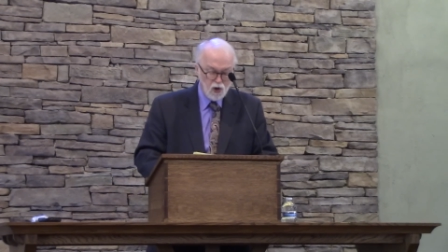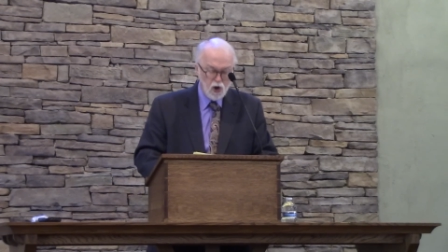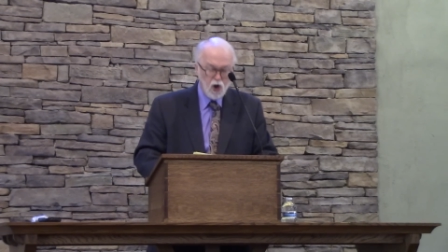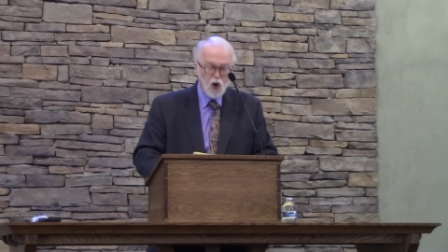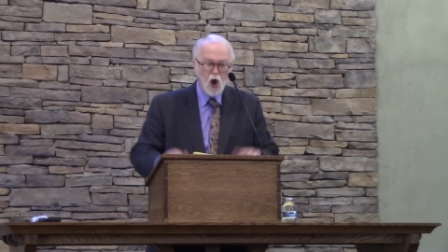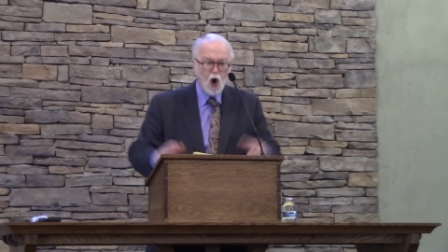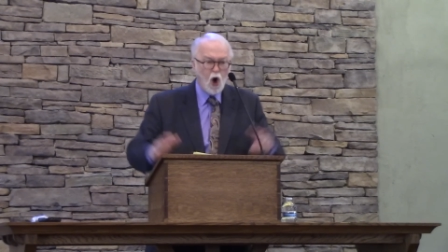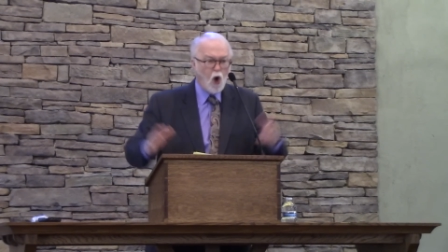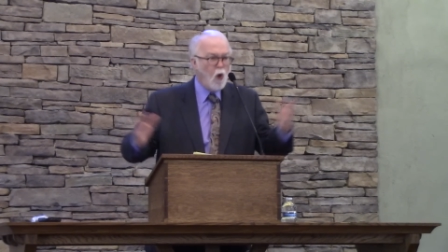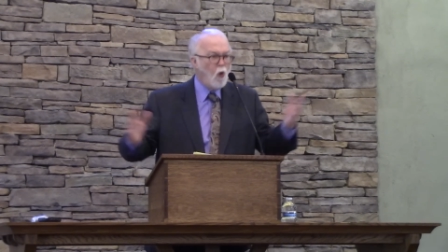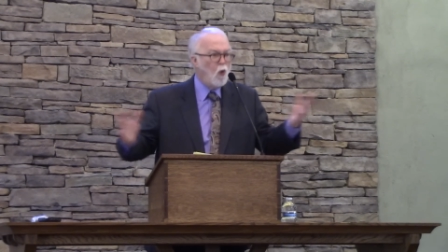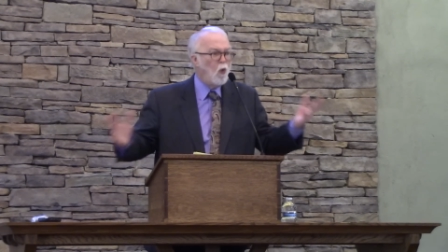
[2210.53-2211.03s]

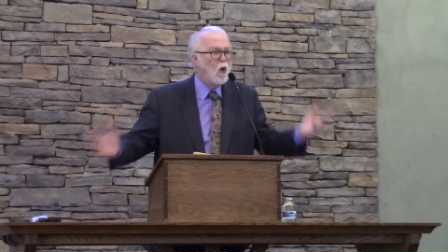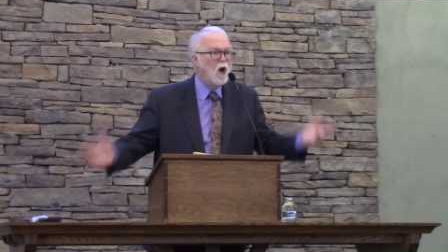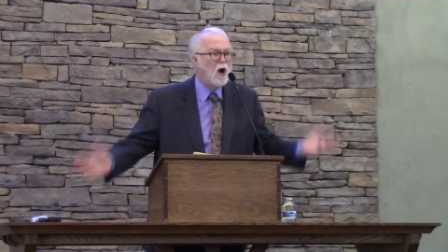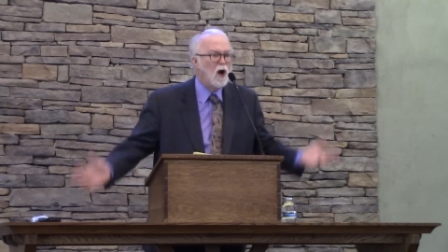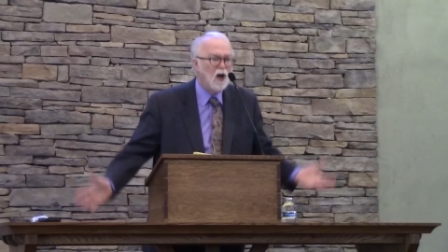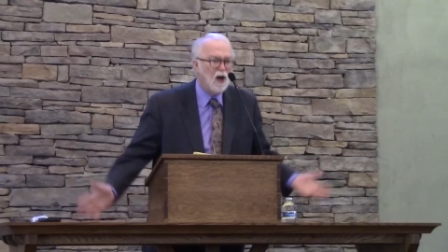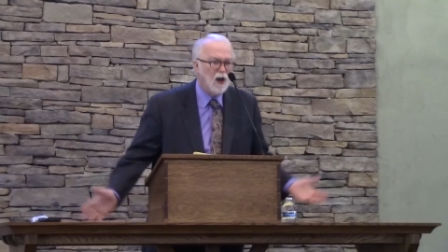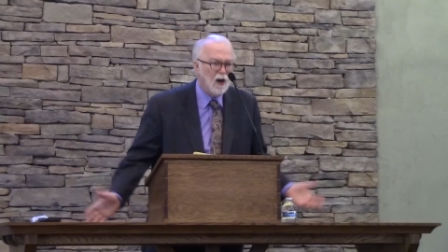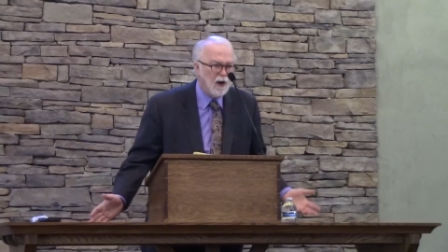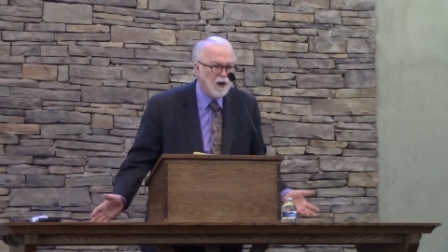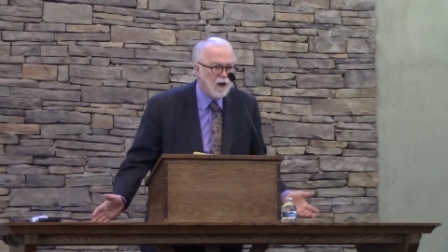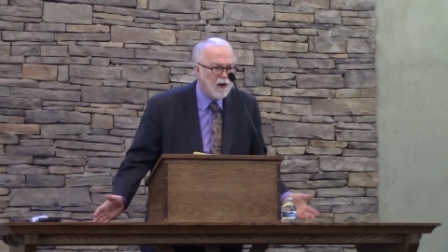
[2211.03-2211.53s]
no
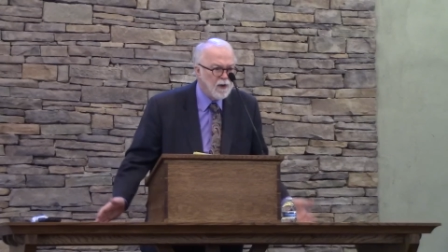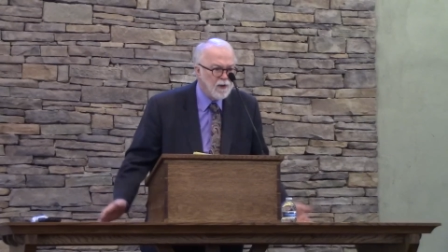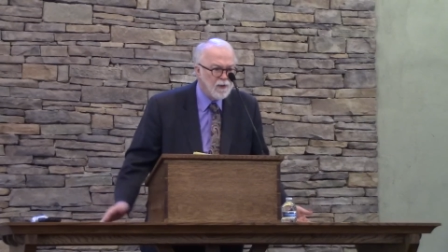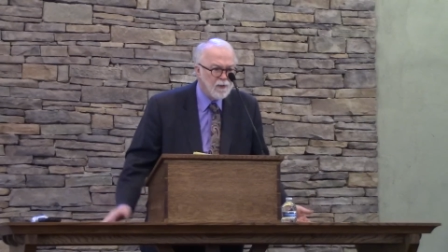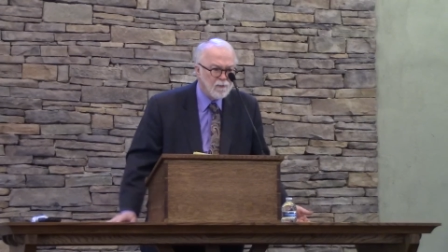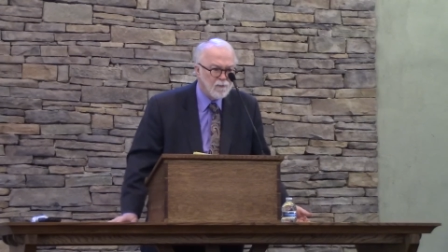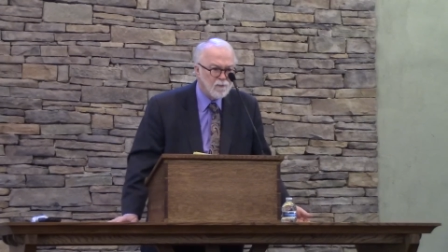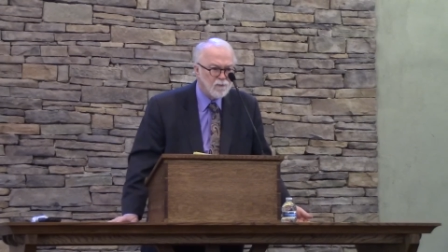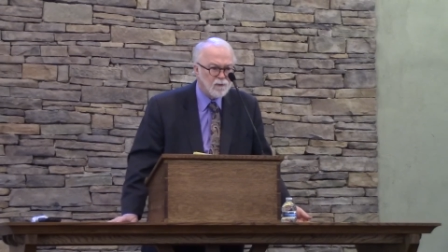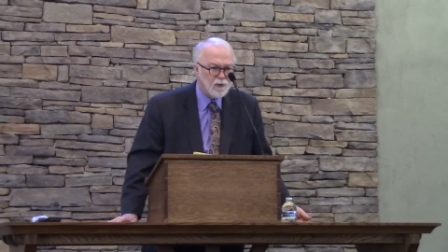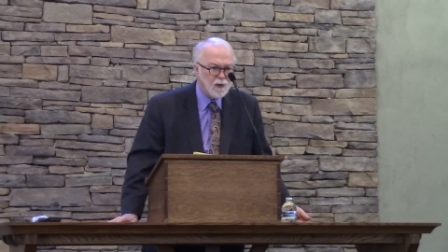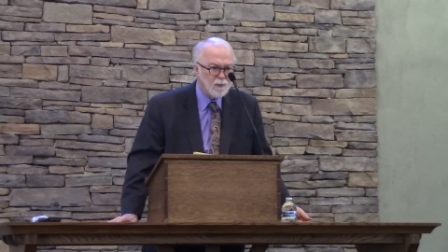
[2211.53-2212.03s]

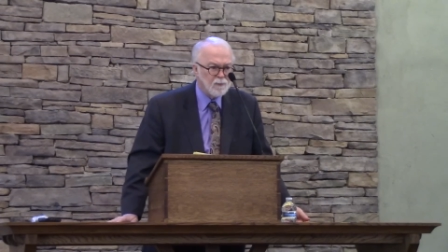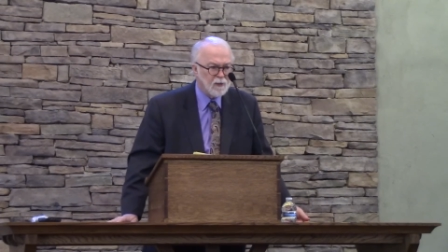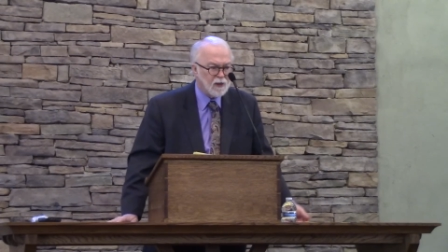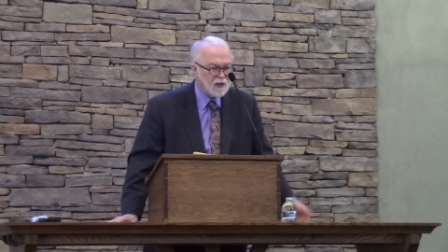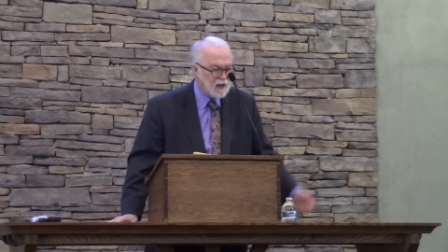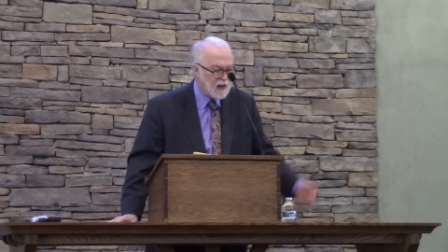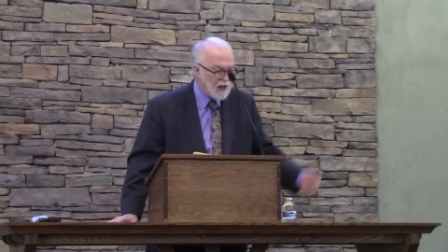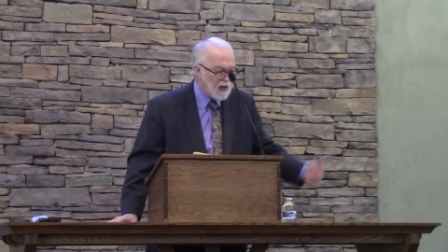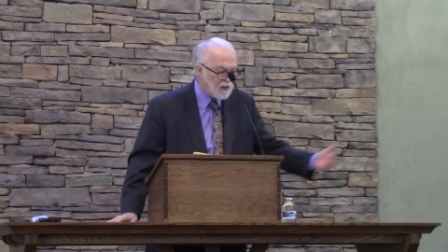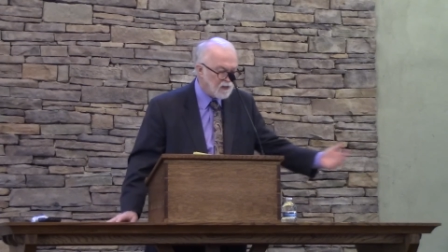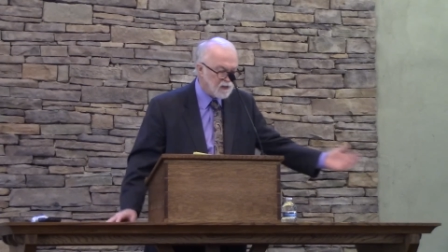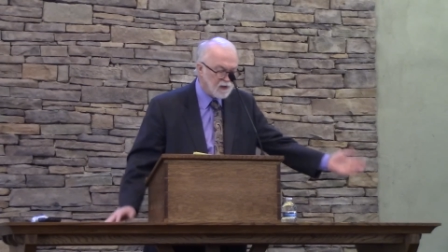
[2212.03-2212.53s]
one, from
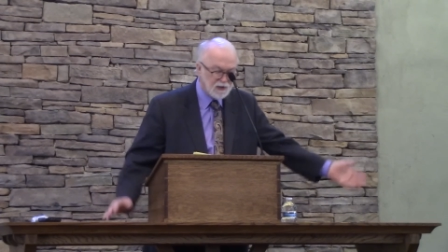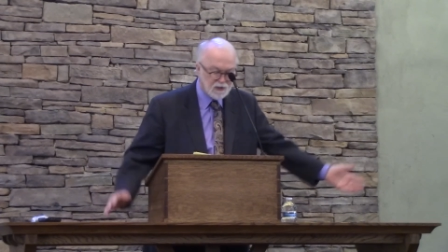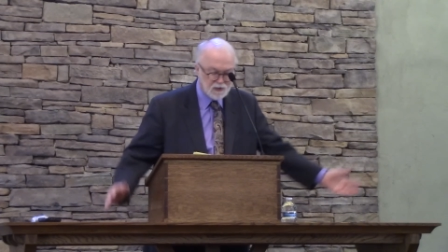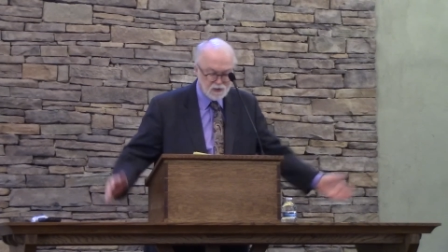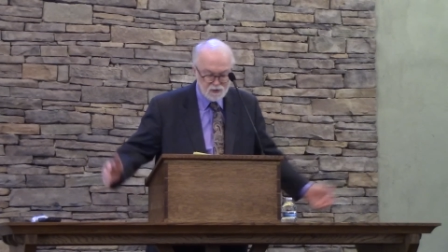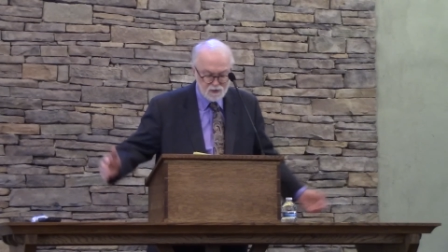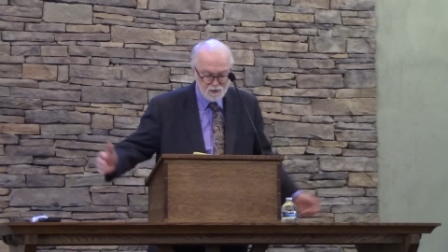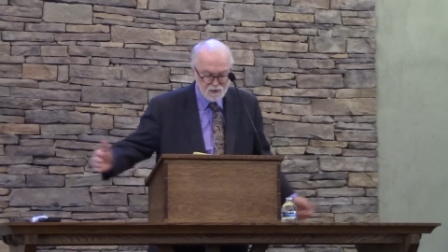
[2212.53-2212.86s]
the Catholics